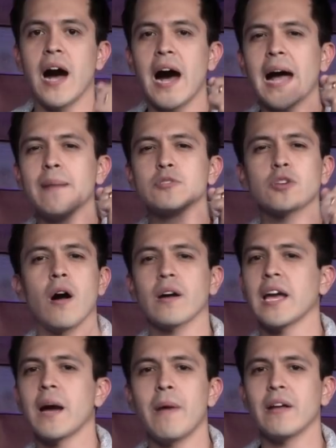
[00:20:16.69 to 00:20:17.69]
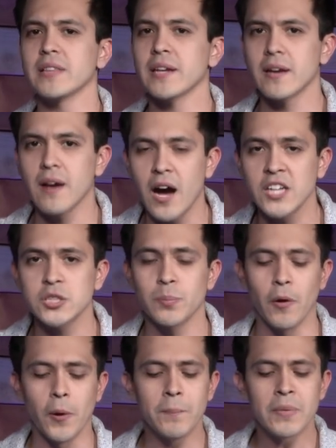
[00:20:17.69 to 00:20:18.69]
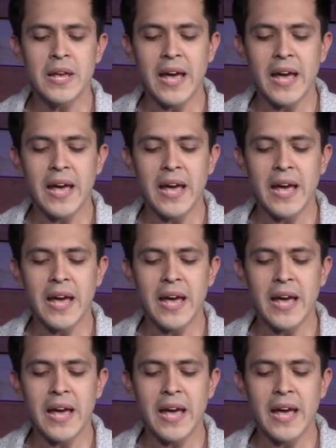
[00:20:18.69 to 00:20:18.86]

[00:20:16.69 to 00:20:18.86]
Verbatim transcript: I'm talking about the gospel.